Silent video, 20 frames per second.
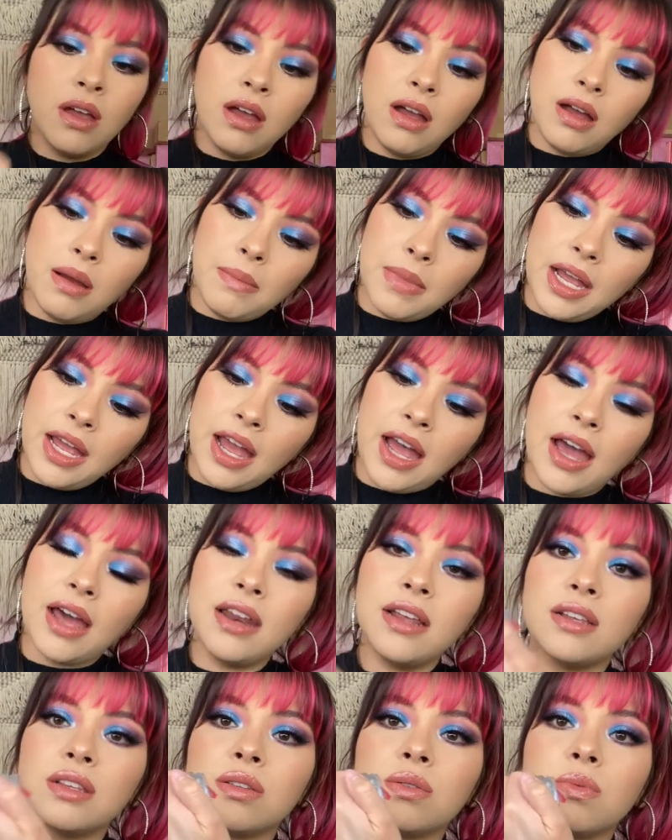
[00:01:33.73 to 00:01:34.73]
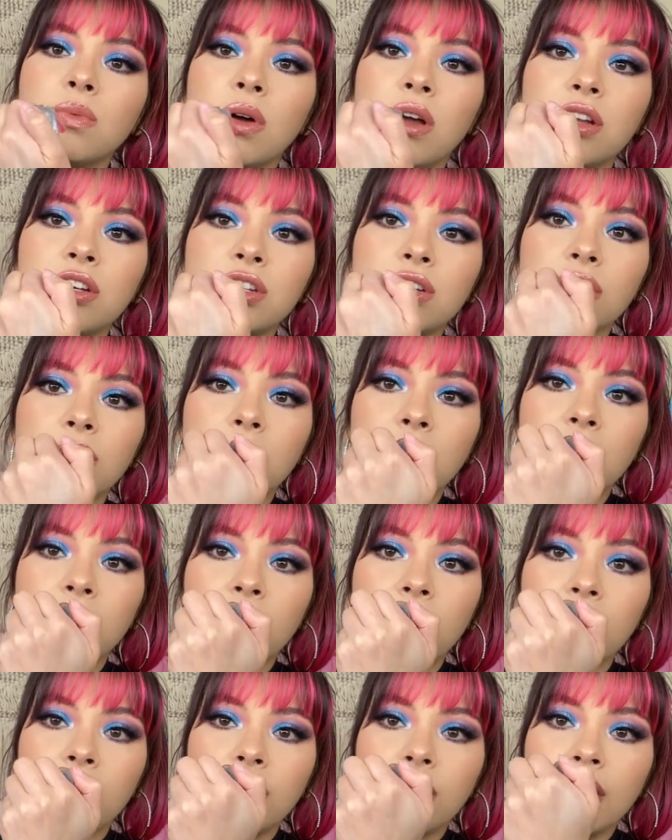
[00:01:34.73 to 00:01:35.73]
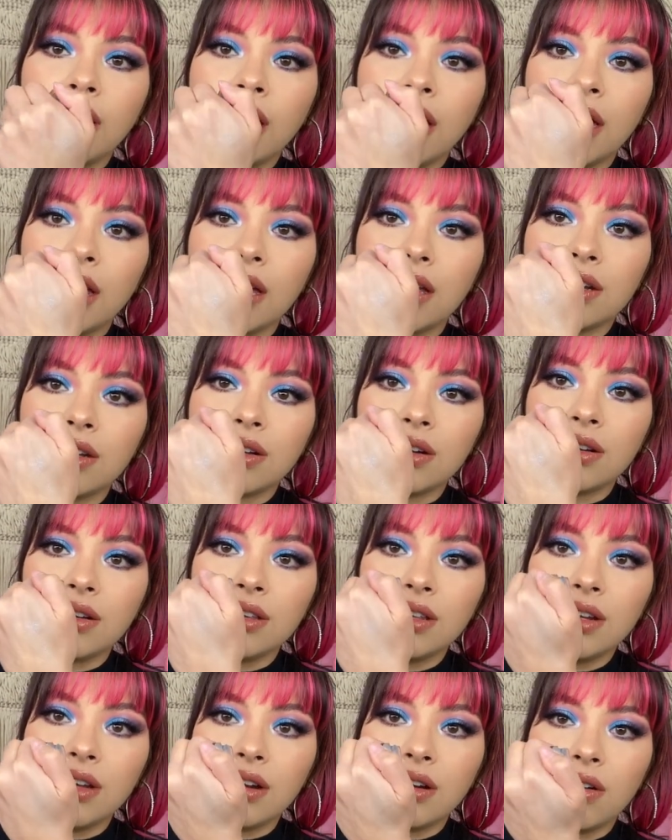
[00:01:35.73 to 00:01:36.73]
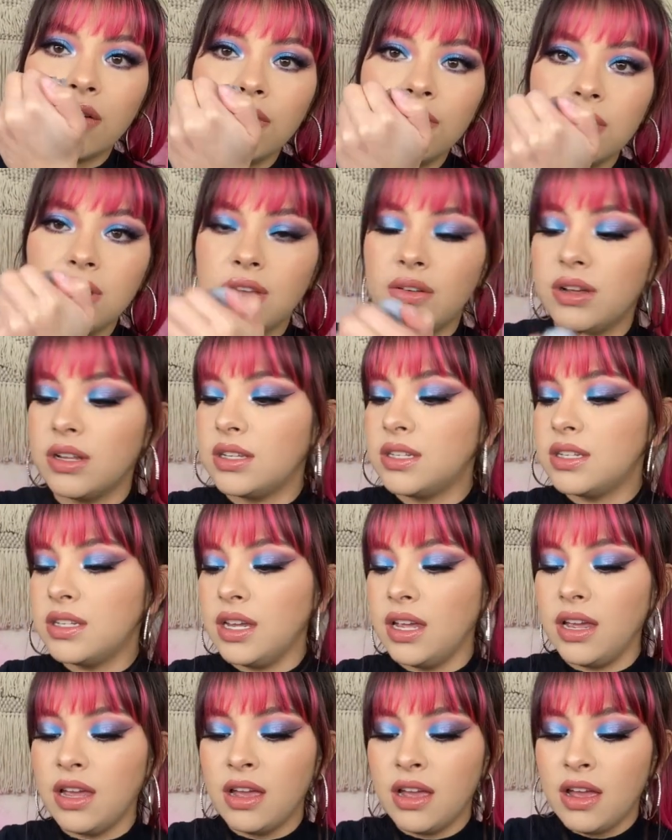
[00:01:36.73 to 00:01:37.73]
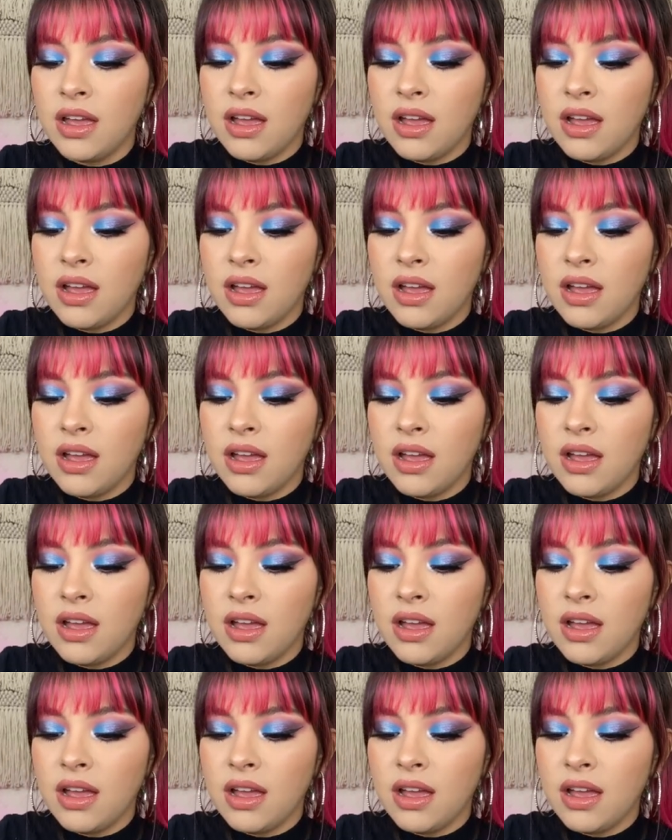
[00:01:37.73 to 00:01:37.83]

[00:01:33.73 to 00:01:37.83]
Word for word: Um, I had it swatched on my hand earlier. Hopefully you could see.